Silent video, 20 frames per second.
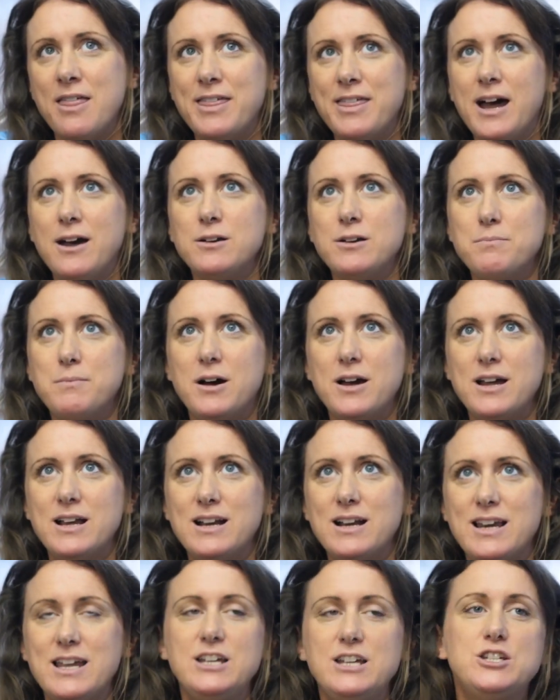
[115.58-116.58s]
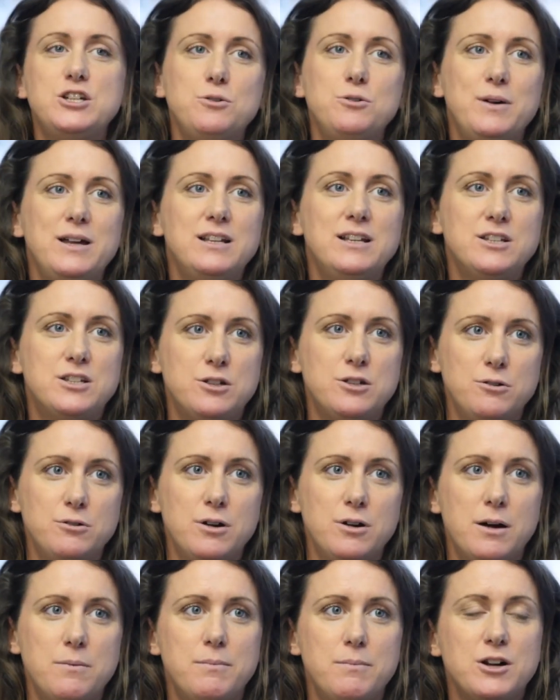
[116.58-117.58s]
that might lead you
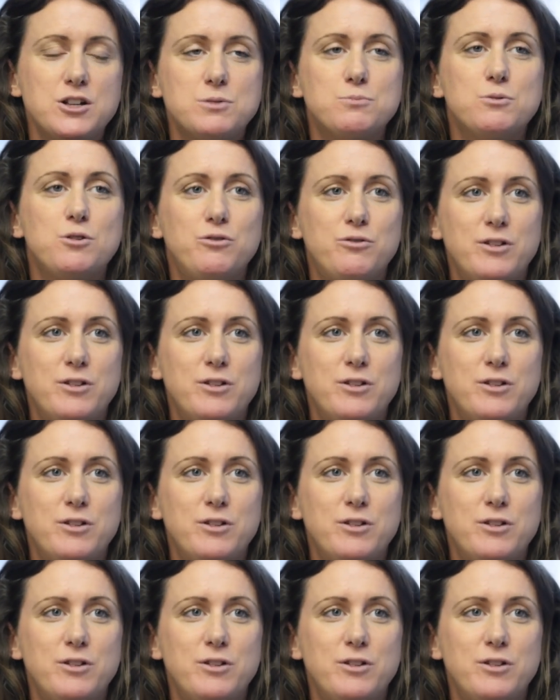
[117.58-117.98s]
into a much more